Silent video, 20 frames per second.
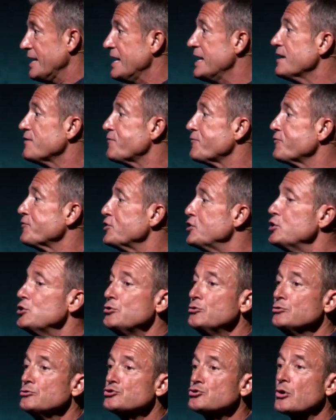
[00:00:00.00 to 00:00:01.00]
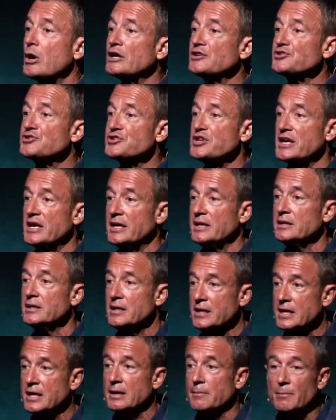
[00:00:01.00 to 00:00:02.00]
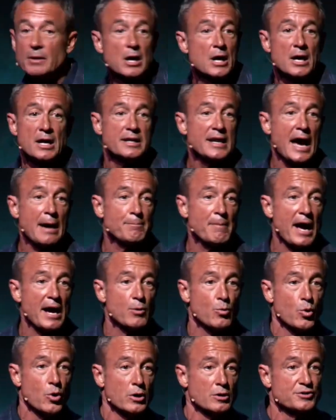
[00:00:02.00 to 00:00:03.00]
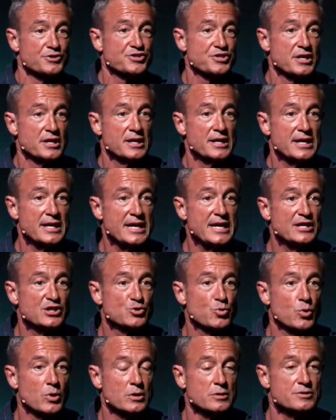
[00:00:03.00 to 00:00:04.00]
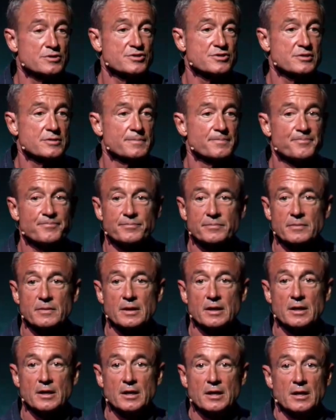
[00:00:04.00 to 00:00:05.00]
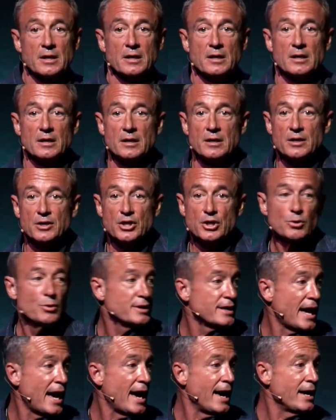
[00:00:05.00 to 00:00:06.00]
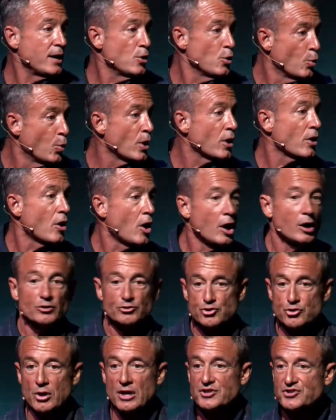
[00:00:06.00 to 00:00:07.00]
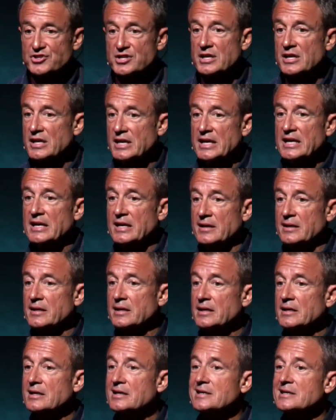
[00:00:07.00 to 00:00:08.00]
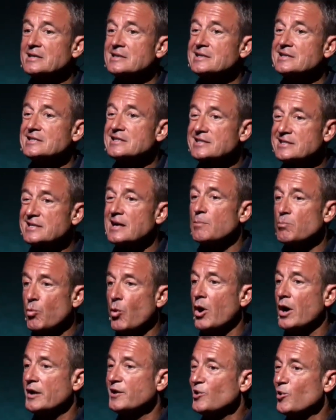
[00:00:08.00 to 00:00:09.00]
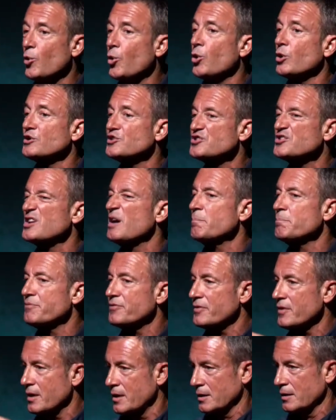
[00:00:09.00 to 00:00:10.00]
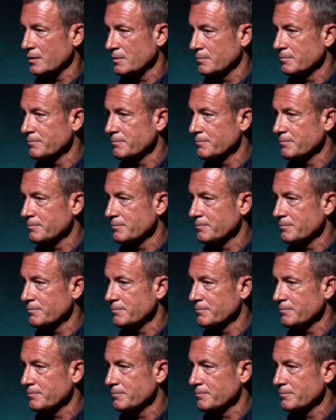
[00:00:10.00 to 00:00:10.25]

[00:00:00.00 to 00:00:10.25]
If you trust in him, not my words, his words. You and I, we're all trusting in someone or something.